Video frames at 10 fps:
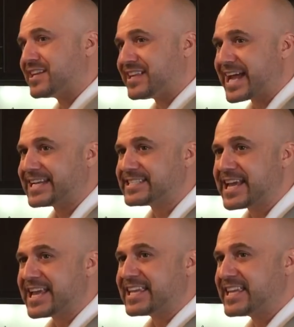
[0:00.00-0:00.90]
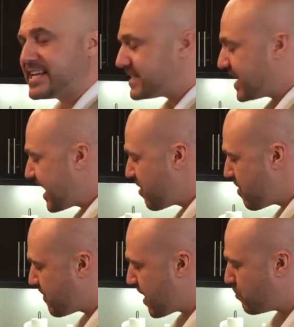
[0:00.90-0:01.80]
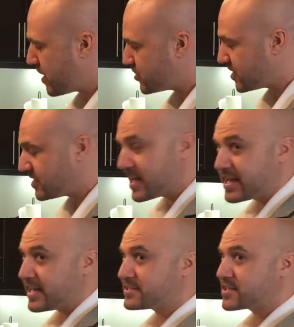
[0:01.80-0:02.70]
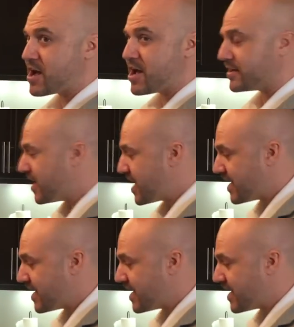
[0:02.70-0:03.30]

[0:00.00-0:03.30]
to light, heat, air, and vibration, it's gone.